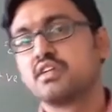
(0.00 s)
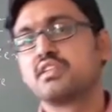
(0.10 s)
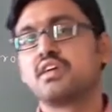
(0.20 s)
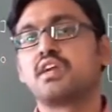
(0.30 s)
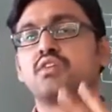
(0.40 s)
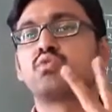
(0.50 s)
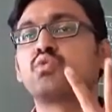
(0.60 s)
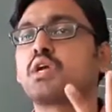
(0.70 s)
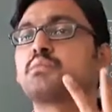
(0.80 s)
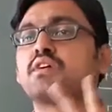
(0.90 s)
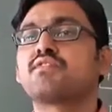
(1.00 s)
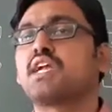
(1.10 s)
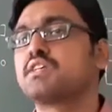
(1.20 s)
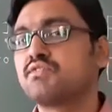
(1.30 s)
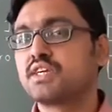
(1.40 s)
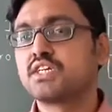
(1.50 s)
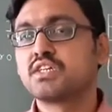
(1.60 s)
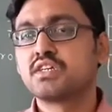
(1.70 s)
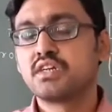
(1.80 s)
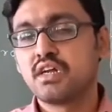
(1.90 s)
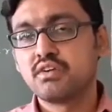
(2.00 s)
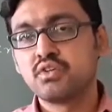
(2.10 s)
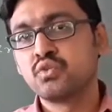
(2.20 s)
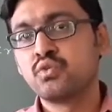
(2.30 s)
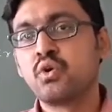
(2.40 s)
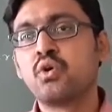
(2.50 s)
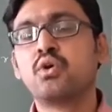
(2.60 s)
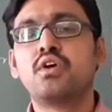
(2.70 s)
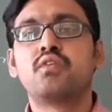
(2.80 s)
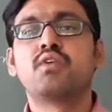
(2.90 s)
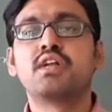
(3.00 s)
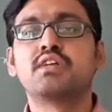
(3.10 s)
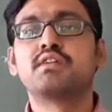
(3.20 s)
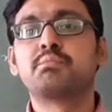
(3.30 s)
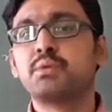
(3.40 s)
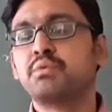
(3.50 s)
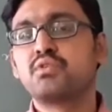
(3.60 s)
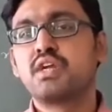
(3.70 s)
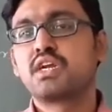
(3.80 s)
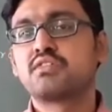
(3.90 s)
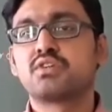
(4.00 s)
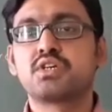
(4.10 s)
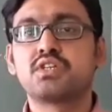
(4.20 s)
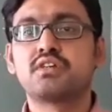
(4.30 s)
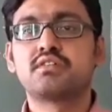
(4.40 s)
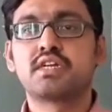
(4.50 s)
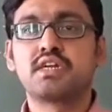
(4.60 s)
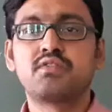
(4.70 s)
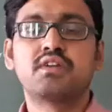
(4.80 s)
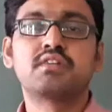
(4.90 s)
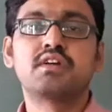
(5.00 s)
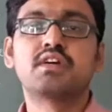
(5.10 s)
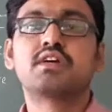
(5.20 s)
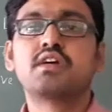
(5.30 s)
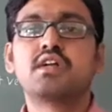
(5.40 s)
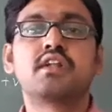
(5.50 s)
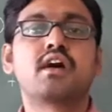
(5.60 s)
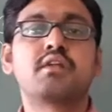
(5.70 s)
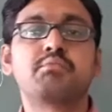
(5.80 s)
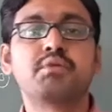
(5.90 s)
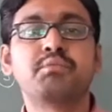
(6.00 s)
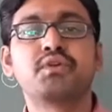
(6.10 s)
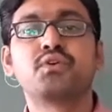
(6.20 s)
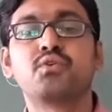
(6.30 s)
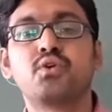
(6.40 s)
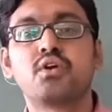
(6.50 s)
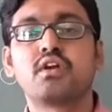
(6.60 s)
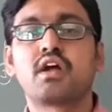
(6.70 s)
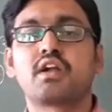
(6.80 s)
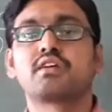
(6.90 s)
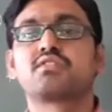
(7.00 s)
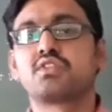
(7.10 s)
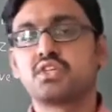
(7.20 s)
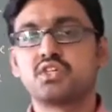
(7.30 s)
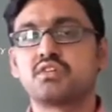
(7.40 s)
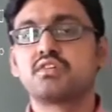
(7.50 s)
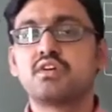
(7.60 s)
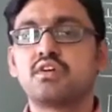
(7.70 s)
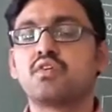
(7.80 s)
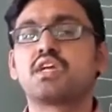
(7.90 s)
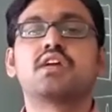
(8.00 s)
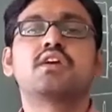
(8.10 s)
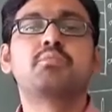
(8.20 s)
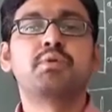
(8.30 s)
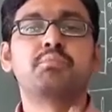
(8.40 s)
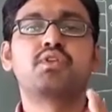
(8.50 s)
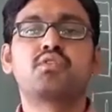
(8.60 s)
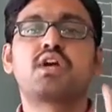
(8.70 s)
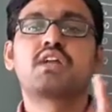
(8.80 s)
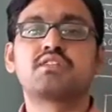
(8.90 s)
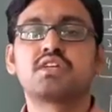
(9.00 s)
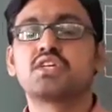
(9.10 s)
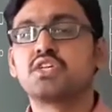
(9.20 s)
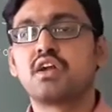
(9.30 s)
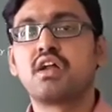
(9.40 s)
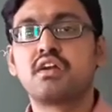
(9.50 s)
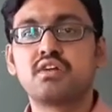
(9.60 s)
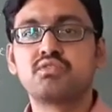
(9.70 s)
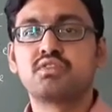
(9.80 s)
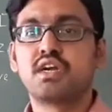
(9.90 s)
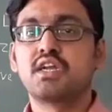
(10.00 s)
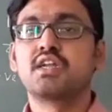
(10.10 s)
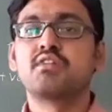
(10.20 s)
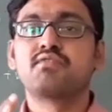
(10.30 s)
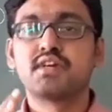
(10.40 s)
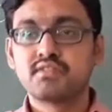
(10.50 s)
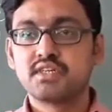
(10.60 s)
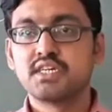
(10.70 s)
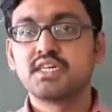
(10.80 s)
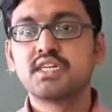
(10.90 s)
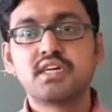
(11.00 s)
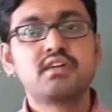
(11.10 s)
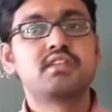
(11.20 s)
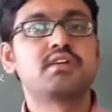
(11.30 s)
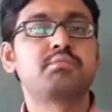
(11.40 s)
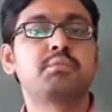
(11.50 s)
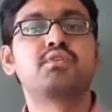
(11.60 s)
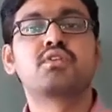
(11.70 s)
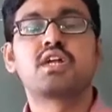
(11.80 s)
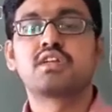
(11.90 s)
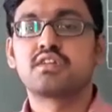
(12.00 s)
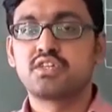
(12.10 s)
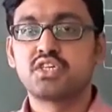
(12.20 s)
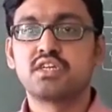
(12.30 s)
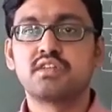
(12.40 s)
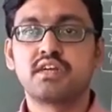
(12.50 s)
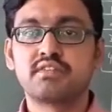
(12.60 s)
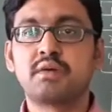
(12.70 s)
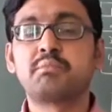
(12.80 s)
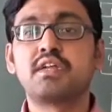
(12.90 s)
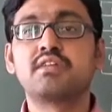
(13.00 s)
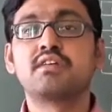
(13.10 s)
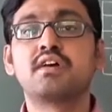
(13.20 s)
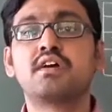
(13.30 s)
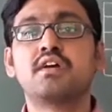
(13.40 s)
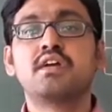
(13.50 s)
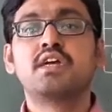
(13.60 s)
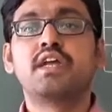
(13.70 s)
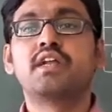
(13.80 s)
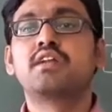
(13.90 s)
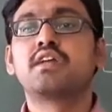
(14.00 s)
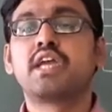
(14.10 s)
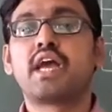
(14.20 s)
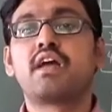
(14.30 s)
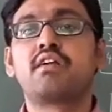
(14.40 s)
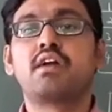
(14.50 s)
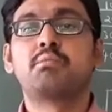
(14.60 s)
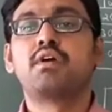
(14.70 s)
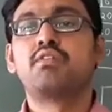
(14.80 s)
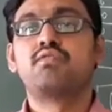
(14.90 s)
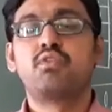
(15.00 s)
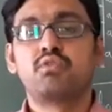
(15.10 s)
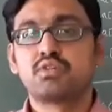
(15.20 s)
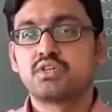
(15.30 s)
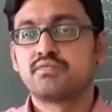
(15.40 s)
There are two types of classification already you know. One is a primitive data structure, second one is a non-primitive data structure. Okay, primitive data structure already you studied in first year. The primitive data structure is example is a int, char, double, float.